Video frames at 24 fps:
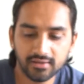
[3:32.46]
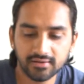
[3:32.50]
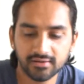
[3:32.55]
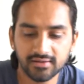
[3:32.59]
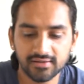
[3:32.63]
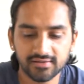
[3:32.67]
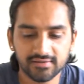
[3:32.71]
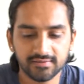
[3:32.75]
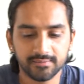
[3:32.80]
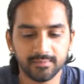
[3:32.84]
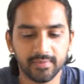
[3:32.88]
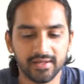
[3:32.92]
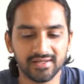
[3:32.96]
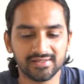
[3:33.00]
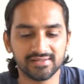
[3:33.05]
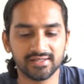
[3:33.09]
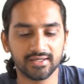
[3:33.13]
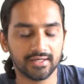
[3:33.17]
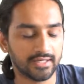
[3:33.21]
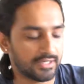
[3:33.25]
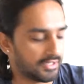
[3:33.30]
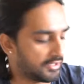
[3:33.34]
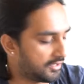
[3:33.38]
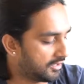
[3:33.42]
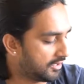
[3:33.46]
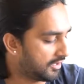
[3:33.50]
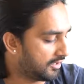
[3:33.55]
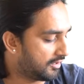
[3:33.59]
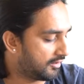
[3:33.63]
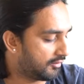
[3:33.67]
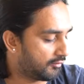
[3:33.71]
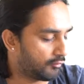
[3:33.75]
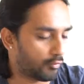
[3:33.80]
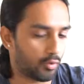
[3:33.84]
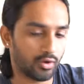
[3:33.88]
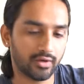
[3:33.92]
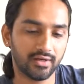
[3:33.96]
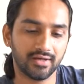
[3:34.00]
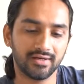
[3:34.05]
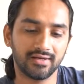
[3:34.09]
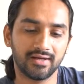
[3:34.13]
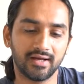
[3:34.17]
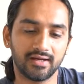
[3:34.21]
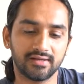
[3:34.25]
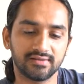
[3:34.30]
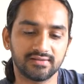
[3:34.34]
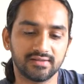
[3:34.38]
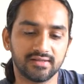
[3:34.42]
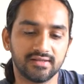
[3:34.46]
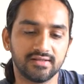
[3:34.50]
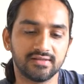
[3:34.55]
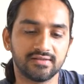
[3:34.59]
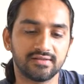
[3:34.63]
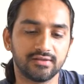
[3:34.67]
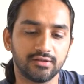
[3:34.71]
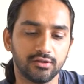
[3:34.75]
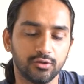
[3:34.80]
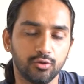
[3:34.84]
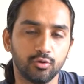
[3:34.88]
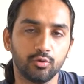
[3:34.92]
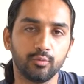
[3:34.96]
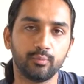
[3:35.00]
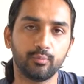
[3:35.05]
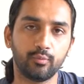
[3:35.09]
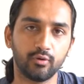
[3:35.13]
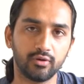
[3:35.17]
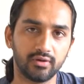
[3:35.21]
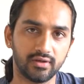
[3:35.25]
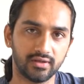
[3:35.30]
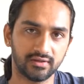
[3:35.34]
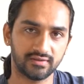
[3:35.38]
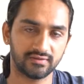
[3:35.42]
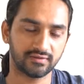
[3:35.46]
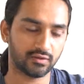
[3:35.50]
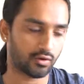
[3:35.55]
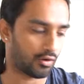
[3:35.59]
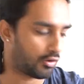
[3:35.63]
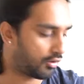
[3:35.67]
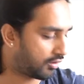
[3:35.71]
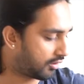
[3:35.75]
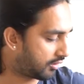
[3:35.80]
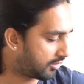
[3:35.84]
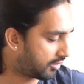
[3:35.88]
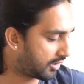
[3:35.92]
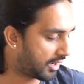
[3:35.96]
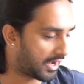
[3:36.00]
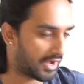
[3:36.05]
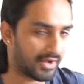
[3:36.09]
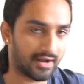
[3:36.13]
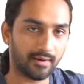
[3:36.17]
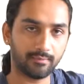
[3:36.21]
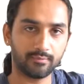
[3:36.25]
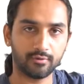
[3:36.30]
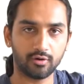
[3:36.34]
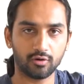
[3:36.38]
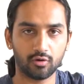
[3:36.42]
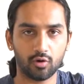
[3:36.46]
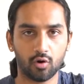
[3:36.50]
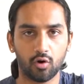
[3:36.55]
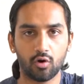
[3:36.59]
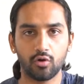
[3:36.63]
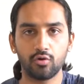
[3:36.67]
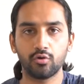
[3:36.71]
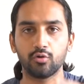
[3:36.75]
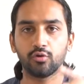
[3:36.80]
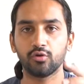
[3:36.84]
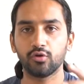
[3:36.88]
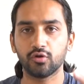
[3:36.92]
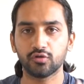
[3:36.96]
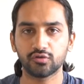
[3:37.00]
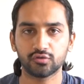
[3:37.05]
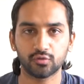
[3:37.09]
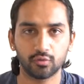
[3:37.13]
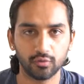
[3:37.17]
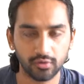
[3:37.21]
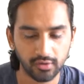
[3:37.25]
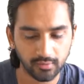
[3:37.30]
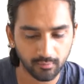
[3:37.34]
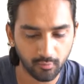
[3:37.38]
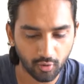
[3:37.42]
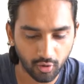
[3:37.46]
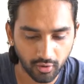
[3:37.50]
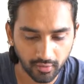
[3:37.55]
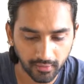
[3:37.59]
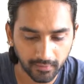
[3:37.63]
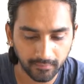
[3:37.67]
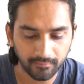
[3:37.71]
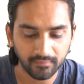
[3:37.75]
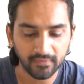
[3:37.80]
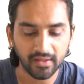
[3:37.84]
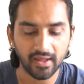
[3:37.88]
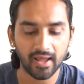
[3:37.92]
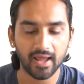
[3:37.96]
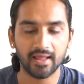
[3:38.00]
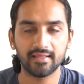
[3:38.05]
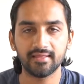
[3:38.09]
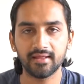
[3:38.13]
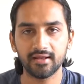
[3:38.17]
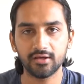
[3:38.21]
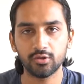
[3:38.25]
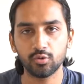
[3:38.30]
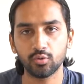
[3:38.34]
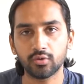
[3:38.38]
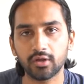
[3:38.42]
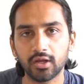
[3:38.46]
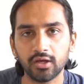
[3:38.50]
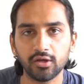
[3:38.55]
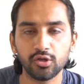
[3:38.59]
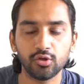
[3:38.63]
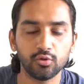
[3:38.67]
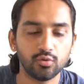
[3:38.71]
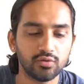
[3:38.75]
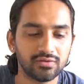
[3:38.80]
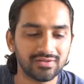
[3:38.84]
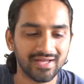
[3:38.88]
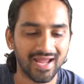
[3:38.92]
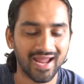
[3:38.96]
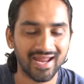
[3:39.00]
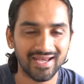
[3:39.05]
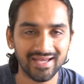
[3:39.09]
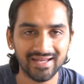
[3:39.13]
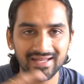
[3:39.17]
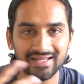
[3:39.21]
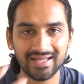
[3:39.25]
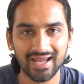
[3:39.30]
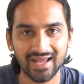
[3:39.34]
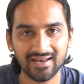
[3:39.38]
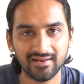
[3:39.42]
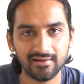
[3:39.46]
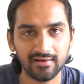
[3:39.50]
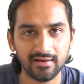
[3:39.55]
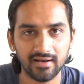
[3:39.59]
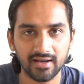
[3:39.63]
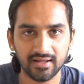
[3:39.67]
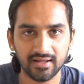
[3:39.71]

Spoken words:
This basically what it does is you put this adapter onto your Sony body and then you can use any Canon